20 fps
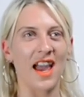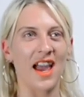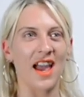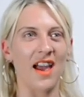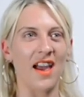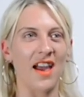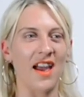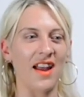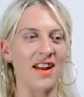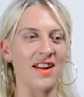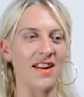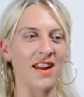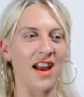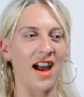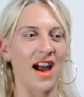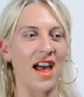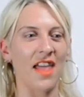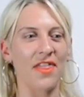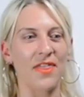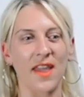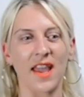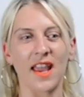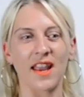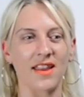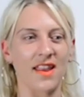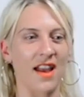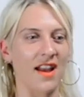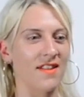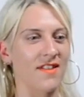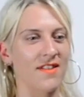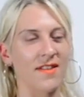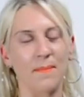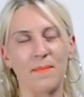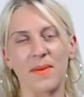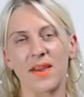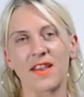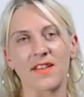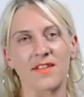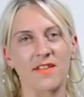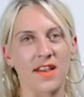And I think that's the
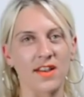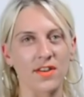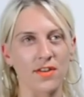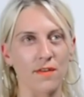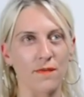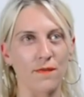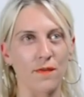biggest lesson for